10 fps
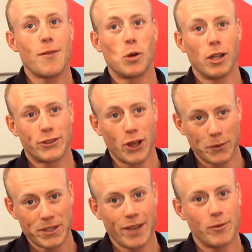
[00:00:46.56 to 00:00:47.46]
number one
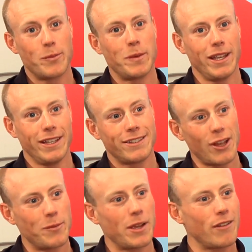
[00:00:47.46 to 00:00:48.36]
top tip would be
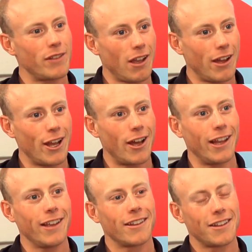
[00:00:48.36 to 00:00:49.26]
don't be over the line
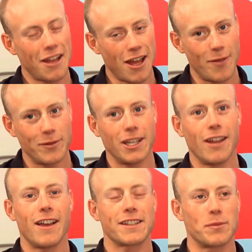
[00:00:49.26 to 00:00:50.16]
early. You
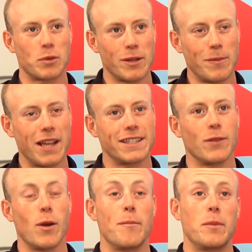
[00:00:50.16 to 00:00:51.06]
know, that's a pretty
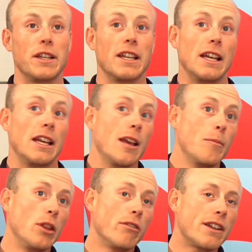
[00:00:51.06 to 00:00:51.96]
basic one, but
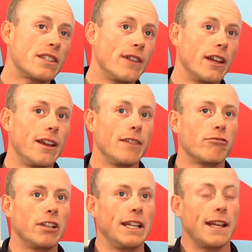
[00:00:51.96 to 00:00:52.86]
the rest of it
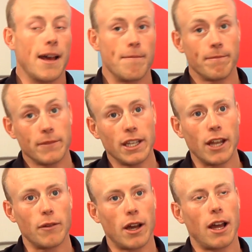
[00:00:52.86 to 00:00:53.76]
really, you
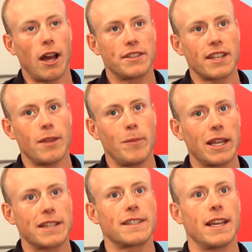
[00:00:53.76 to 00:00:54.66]
know, I'd say the
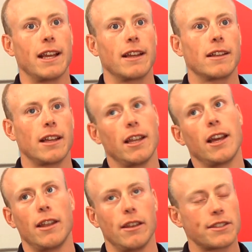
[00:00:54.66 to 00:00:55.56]
biggest thing,
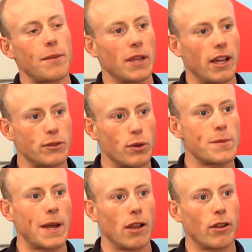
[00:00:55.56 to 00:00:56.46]
and something I talked
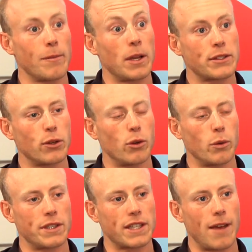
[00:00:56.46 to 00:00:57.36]
about a lot in my talk,
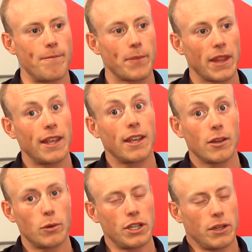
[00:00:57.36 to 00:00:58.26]
was
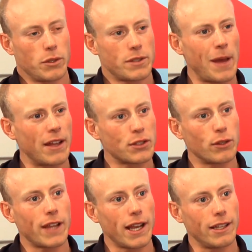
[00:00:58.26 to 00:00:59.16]
it was about sort
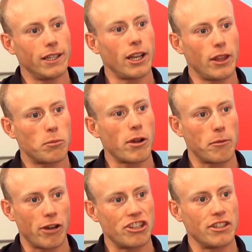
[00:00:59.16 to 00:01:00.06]
of getting, you know, the
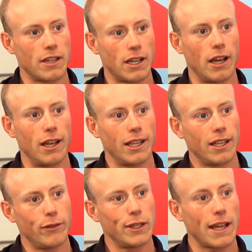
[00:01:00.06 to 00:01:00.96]
preparation done early. If you